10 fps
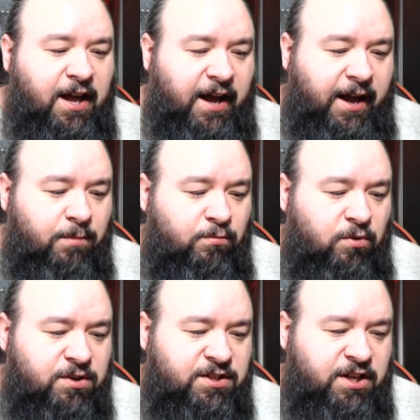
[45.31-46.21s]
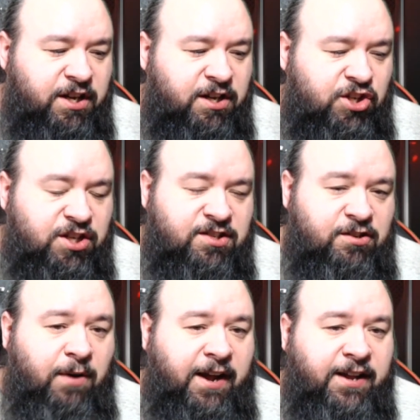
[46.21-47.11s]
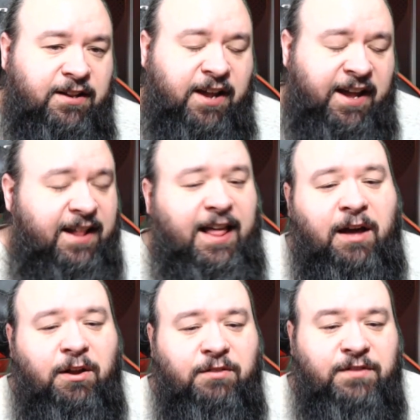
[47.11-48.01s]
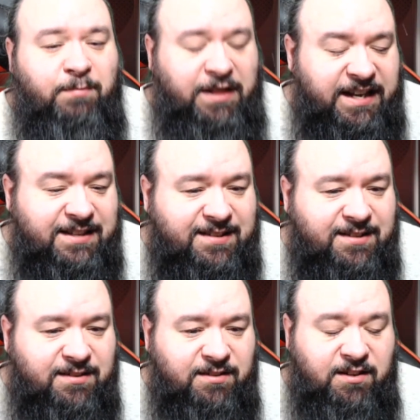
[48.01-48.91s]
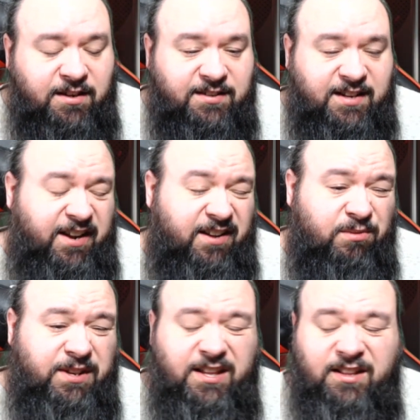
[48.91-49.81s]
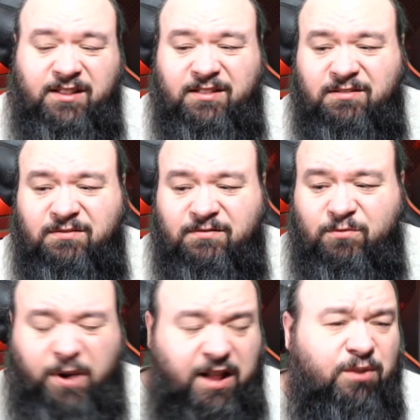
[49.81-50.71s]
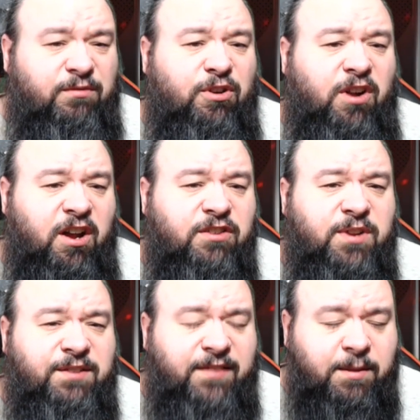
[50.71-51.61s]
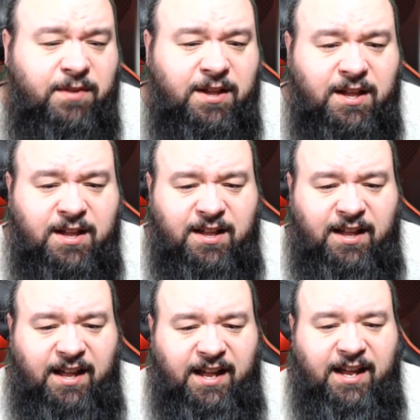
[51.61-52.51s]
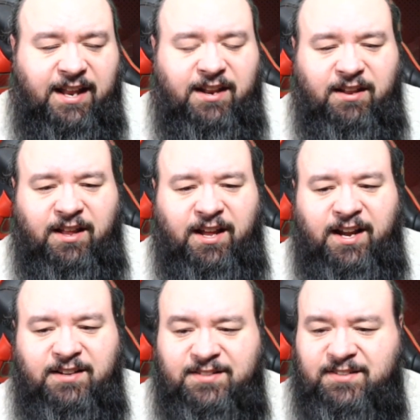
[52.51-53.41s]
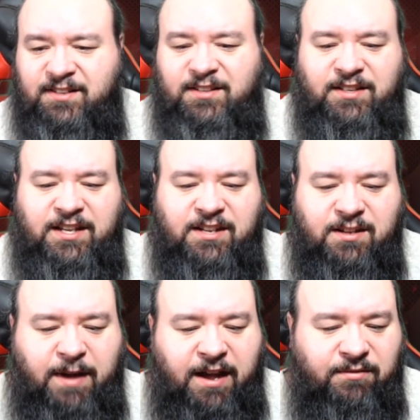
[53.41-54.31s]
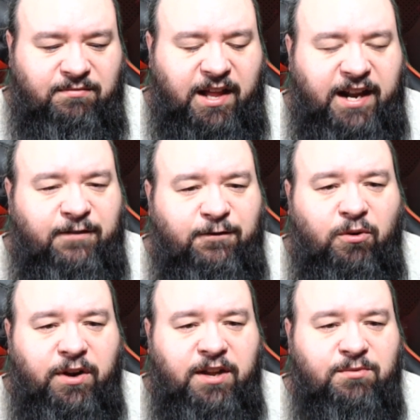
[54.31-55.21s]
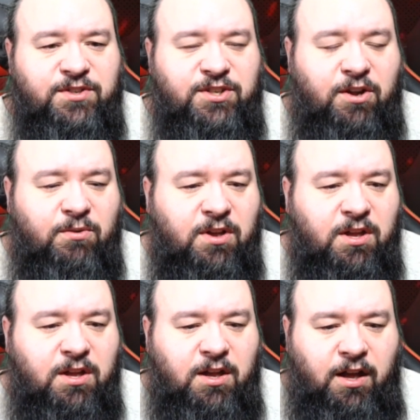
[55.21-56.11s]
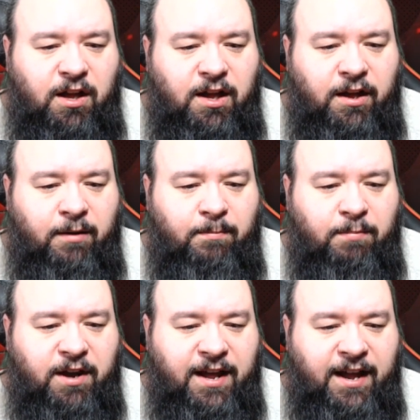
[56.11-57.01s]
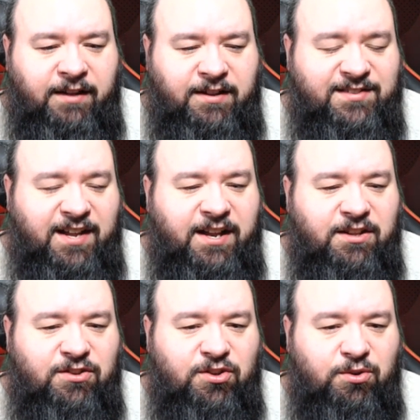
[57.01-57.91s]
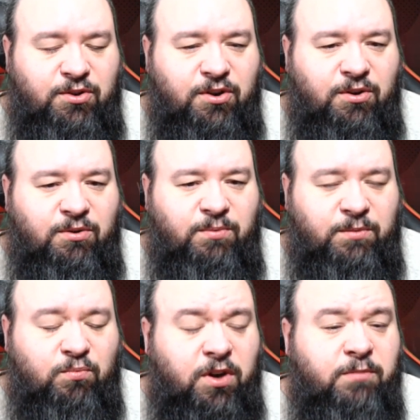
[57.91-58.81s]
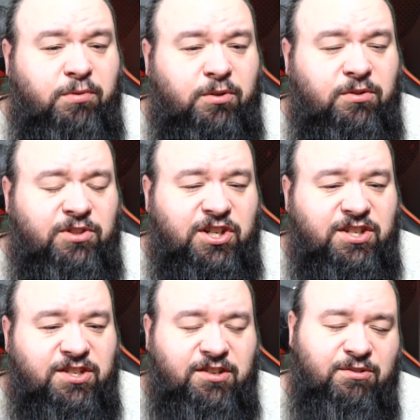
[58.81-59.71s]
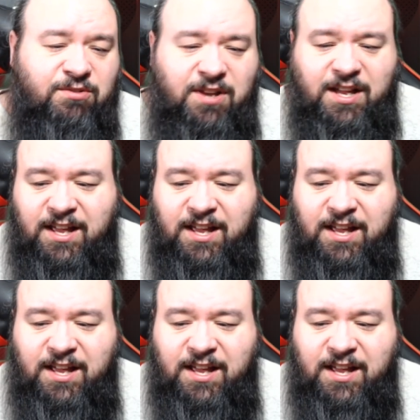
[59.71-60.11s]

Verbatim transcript: I was gonna just grind the hell out of the Blitz, because I already had well over a hundred of them, and I still needed about like forty or so. Uh, but I decided to go with one pull just to